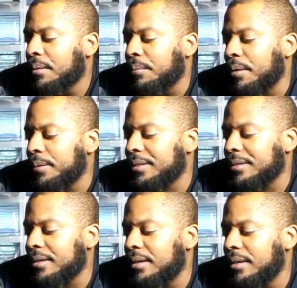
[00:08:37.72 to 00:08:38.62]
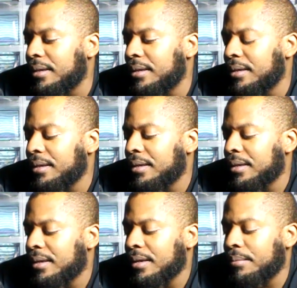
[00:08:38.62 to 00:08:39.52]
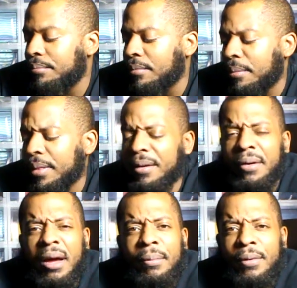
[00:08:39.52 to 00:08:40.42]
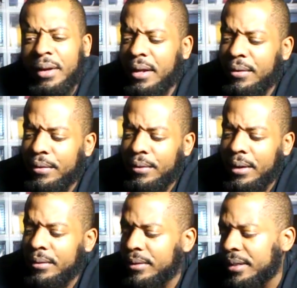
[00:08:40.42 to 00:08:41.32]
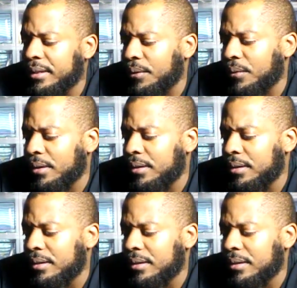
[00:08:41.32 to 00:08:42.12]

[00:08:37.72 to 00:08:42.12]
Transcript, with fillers: Maybe it's a... Uh, maybe they're numbered. I don't know. I don't think they were.